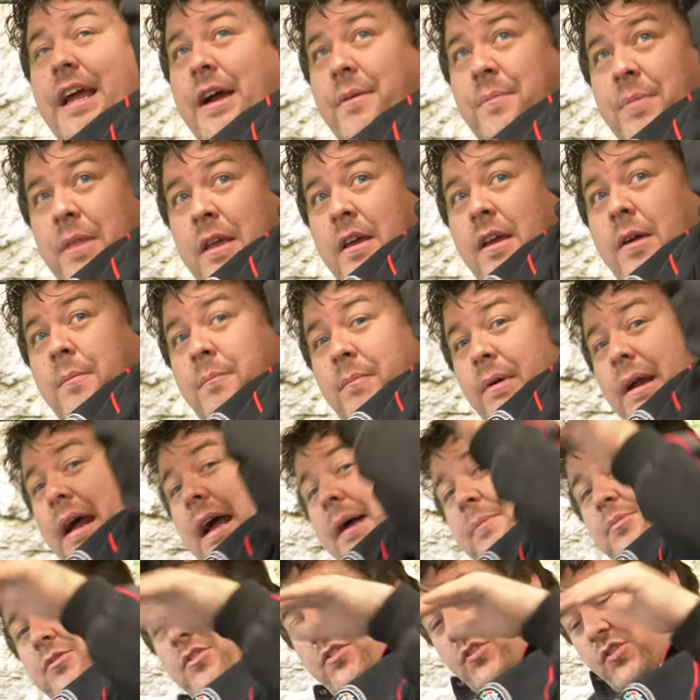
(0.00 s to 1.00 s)
Now,
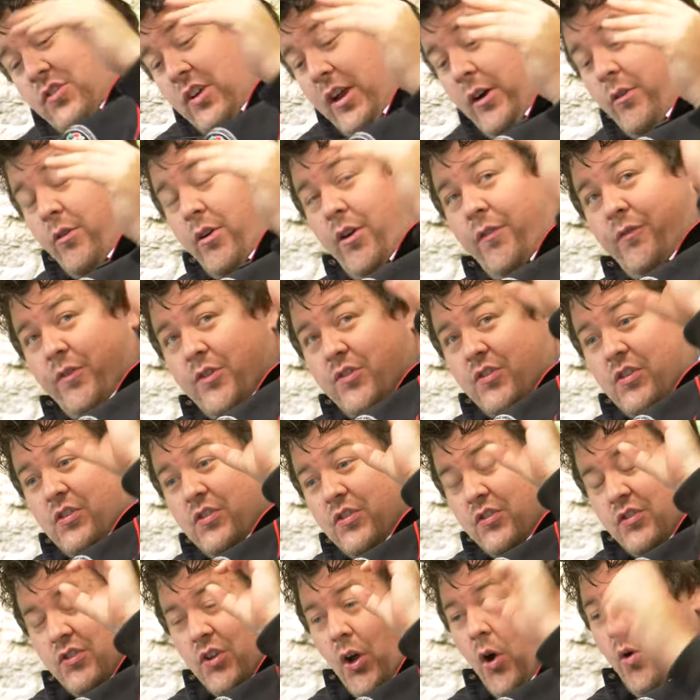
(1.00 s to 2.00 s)
perhaps the sunroof has
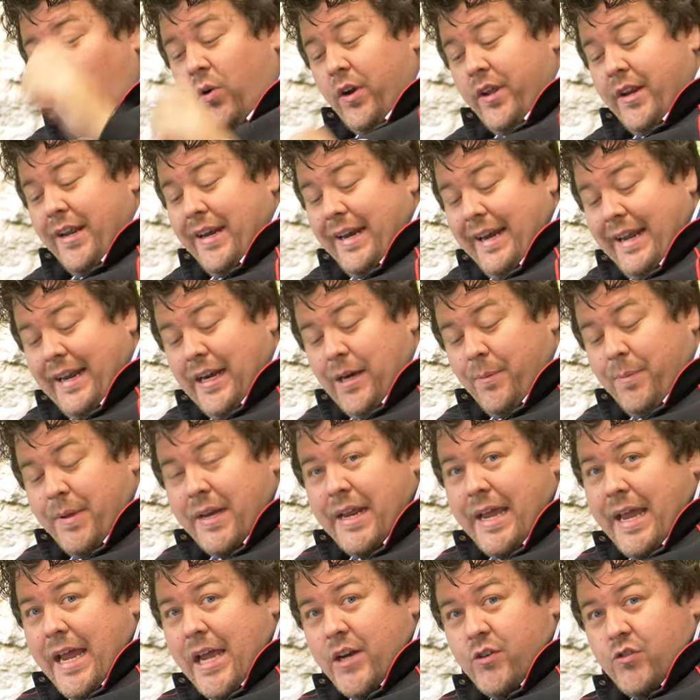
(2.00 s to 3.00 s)
stolen a little
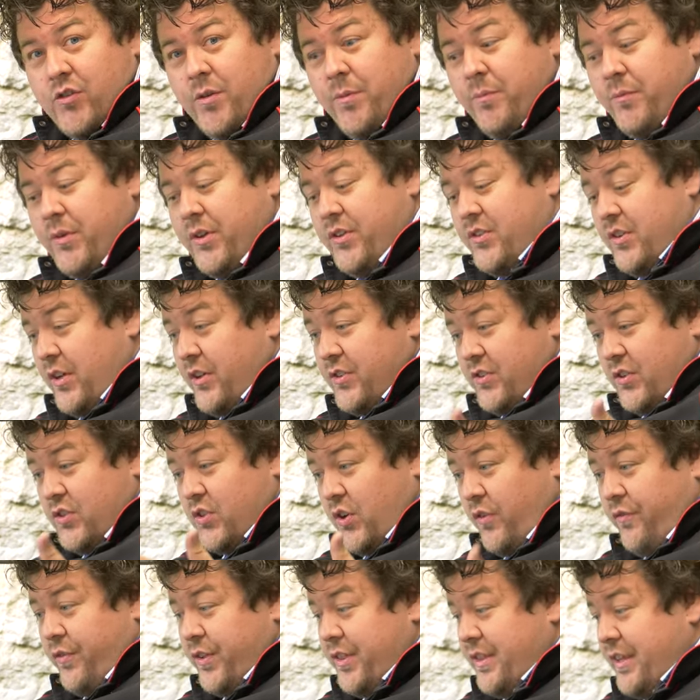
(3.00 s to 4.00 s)
bit of headroom, as
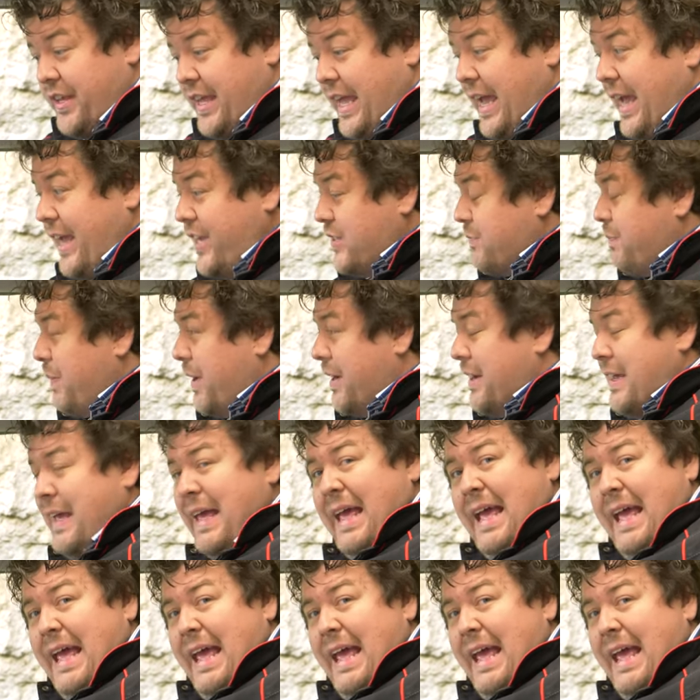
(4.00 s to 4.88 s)
is often the case, but